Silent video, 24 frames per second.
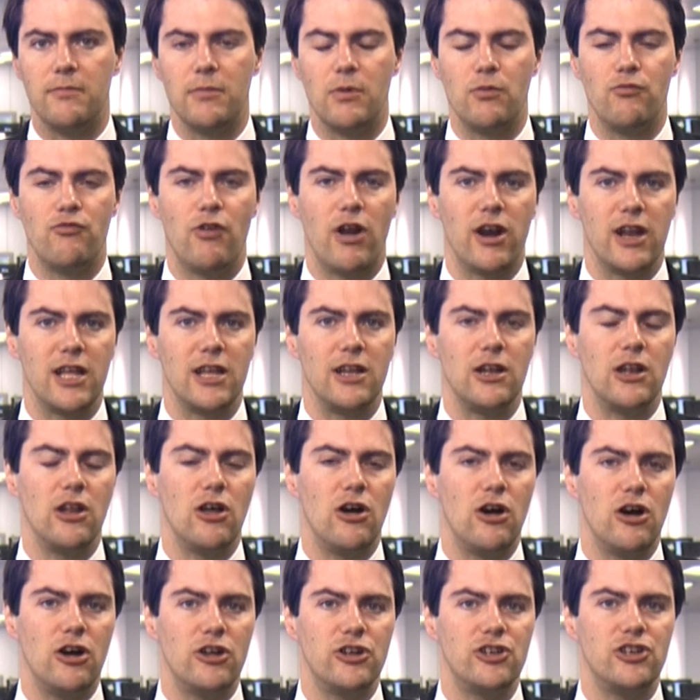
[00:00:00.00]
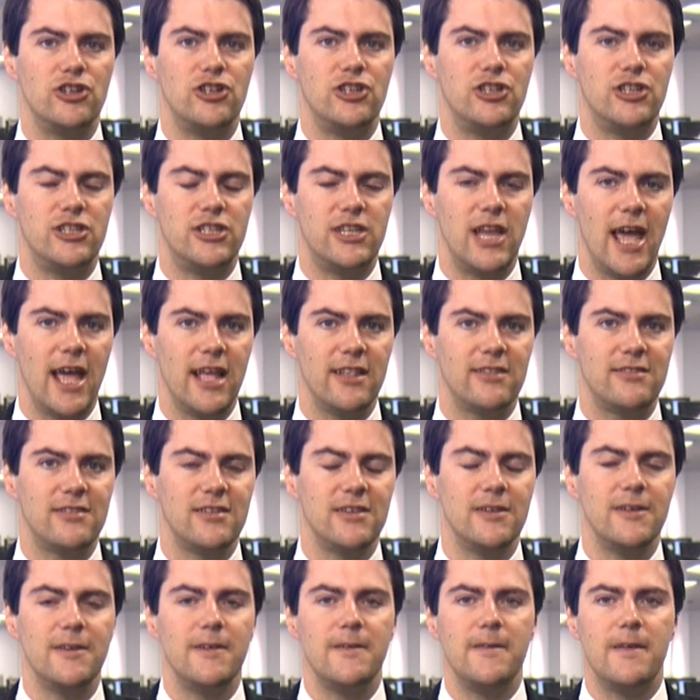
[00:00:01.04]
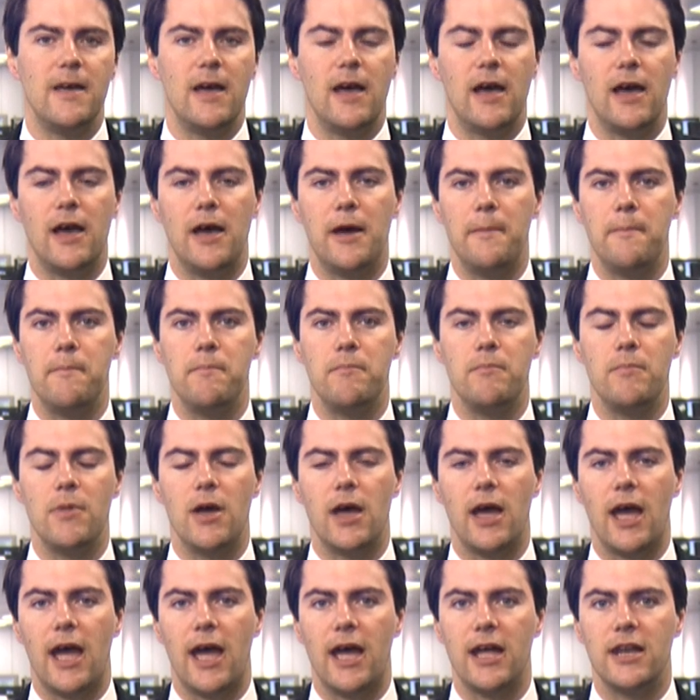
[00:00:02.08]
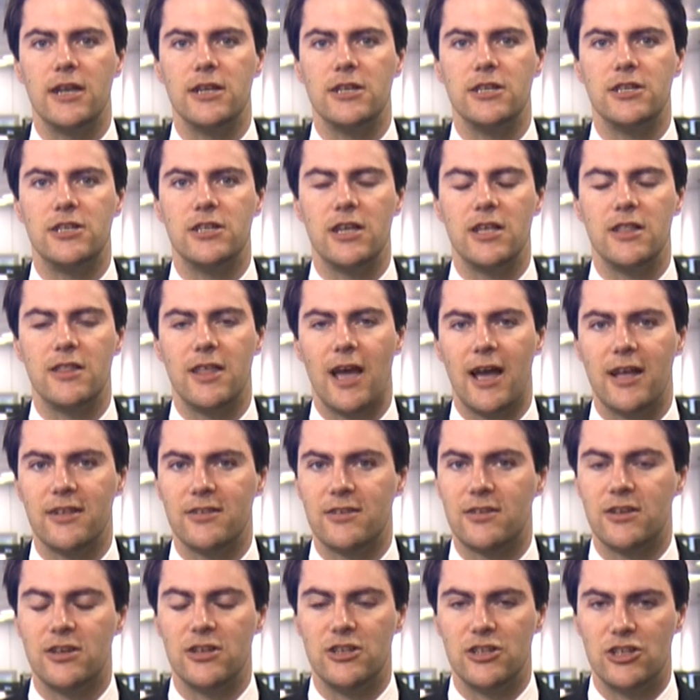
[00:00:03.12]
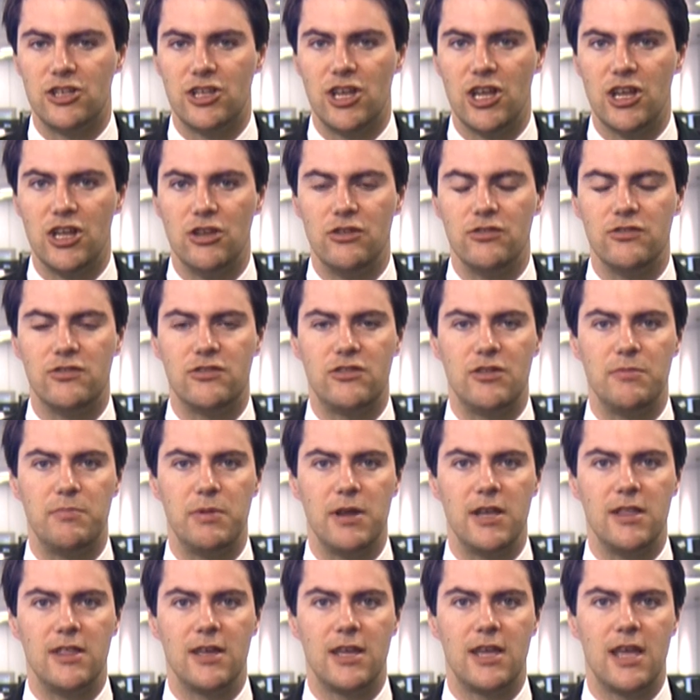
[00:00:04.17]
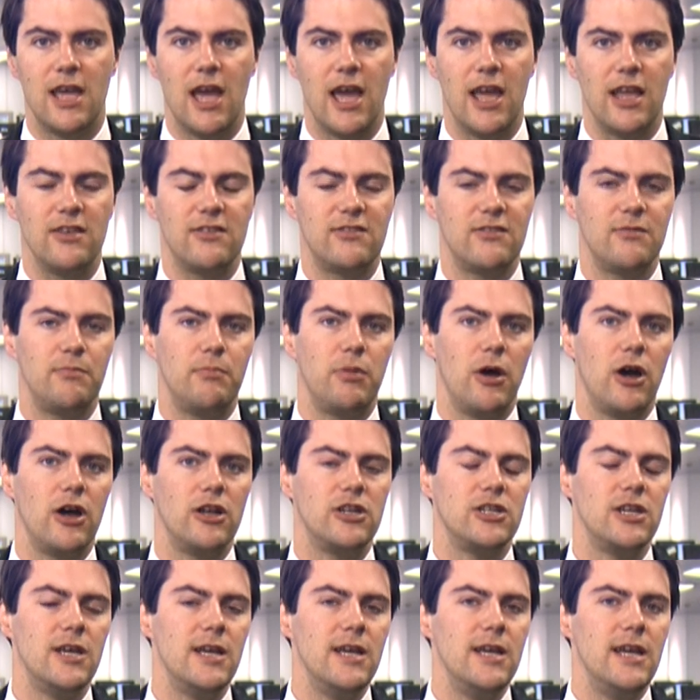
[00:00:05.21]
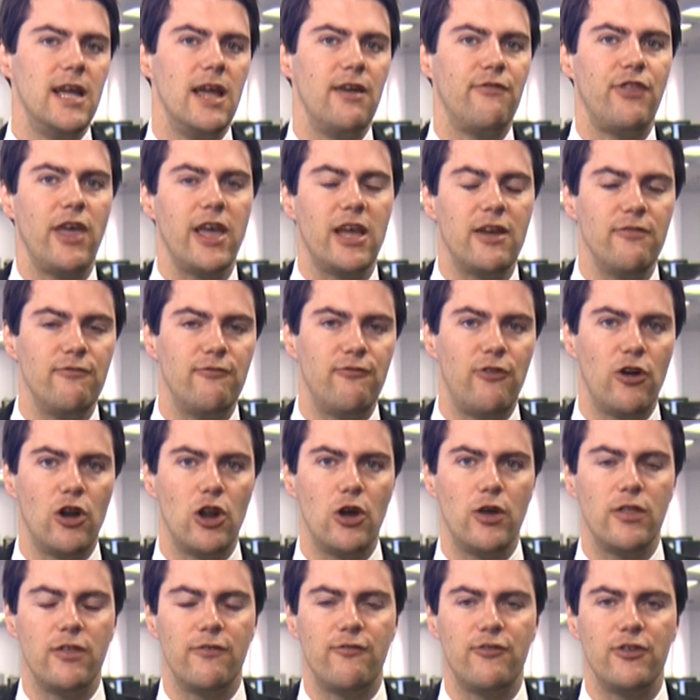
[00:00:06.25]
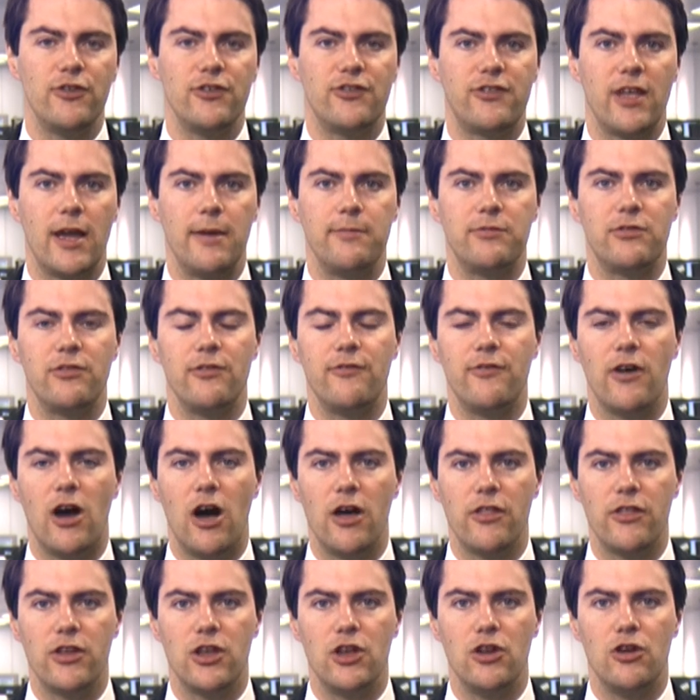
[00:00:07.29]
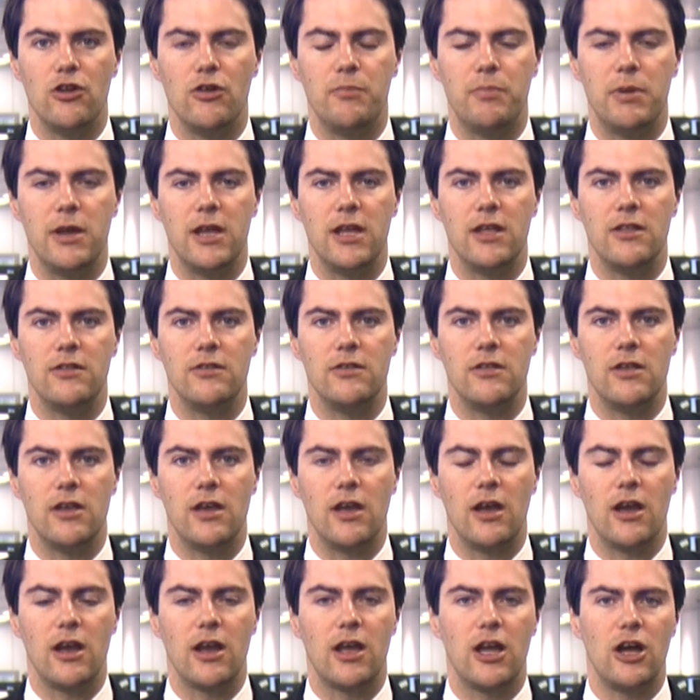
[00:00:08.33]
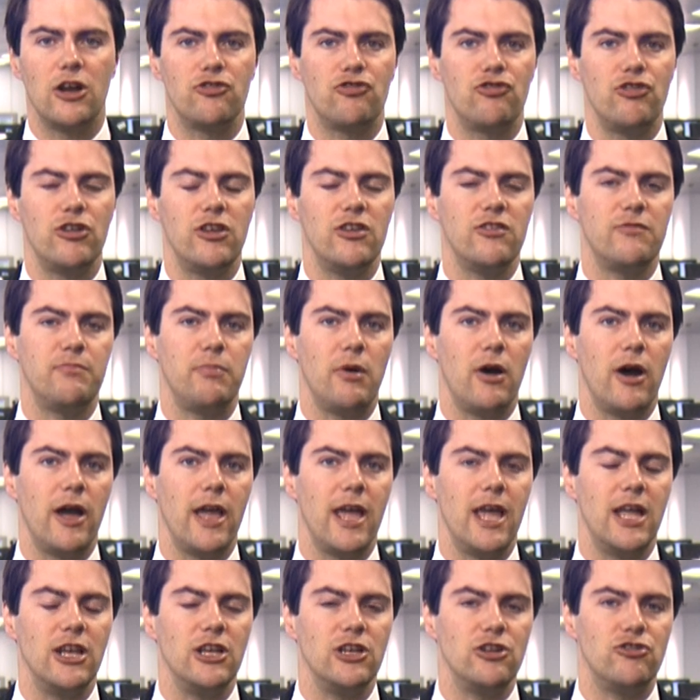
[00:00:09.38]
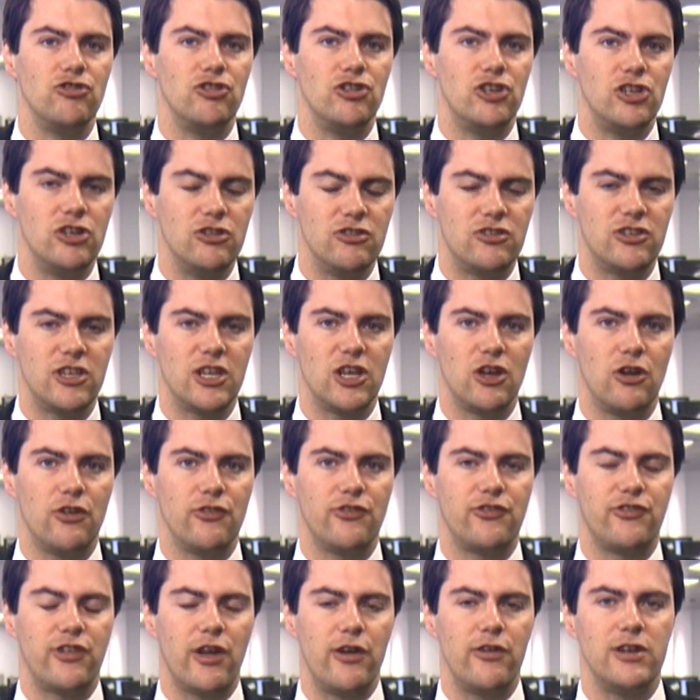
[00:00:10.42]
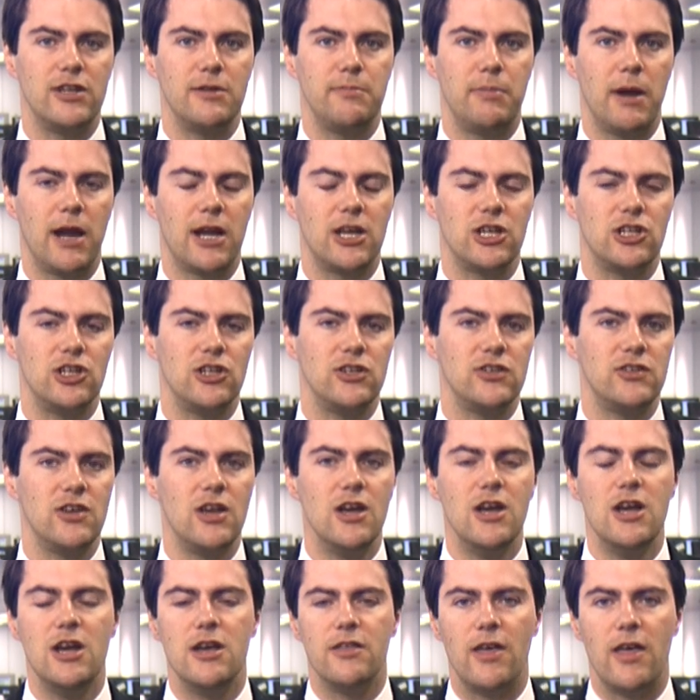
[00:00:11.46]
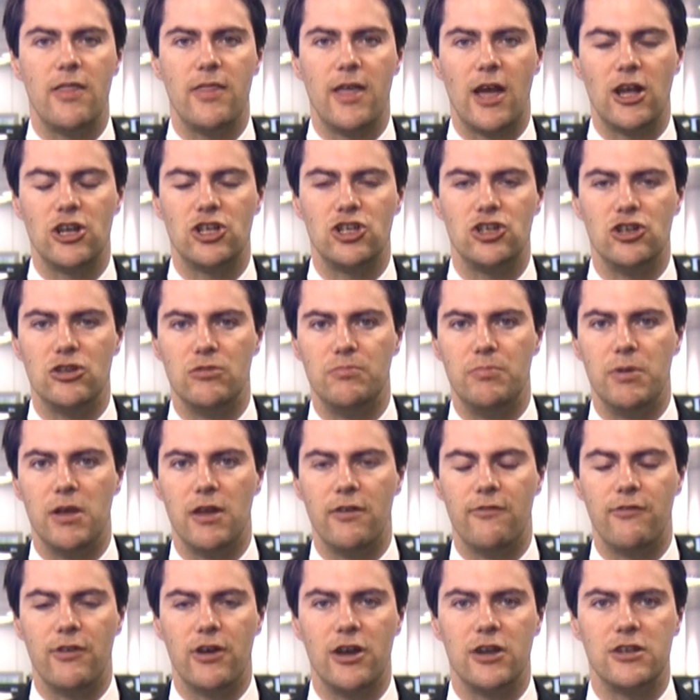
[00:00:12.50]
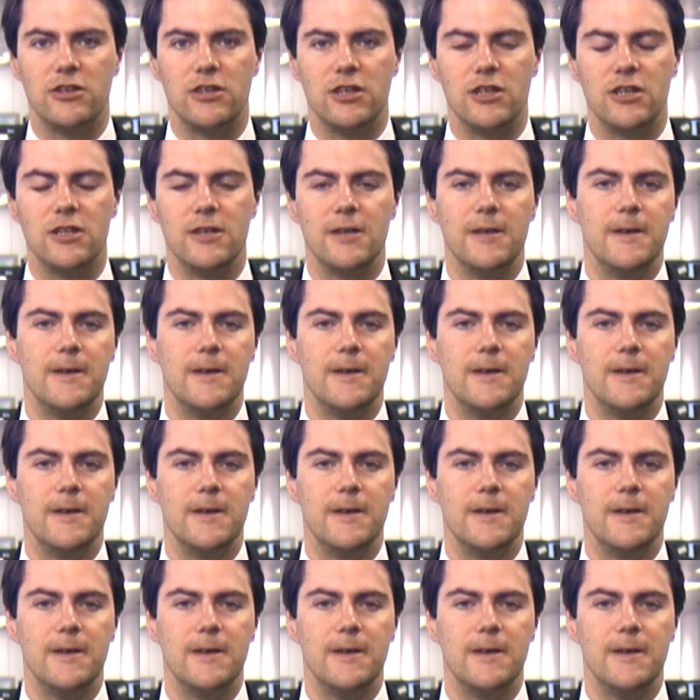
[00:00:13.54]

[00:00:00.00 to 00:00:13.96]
running large debt, and that continues to be the case. But if they can follow in the footsteps of other European countries by introducing austerity packages, then that should be averted.